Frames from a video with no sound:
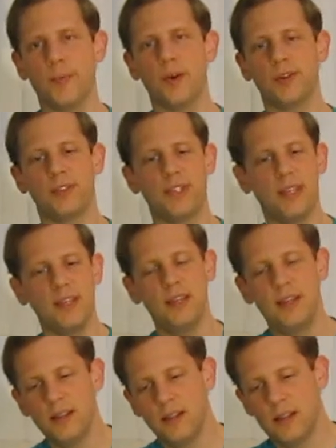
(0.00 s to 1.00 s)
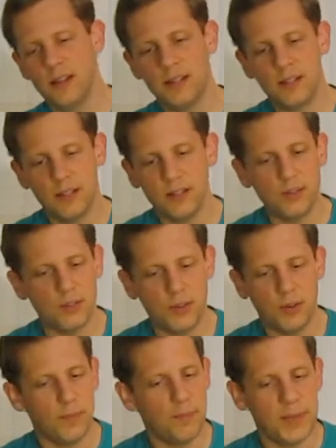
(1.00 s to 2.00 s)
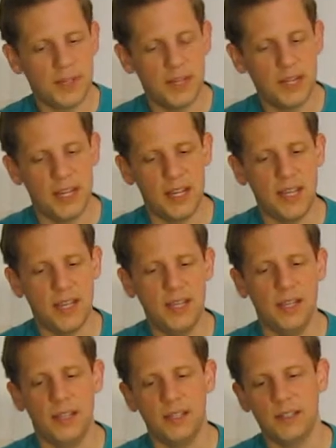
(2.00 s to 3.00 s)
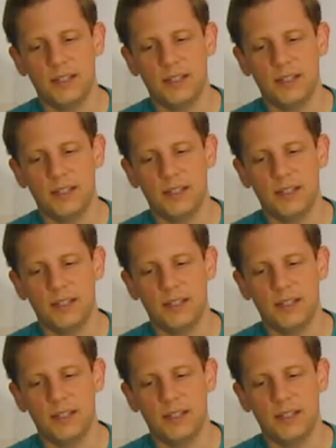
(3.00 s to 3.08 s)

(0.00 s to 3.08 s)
malty, sort of biscuity,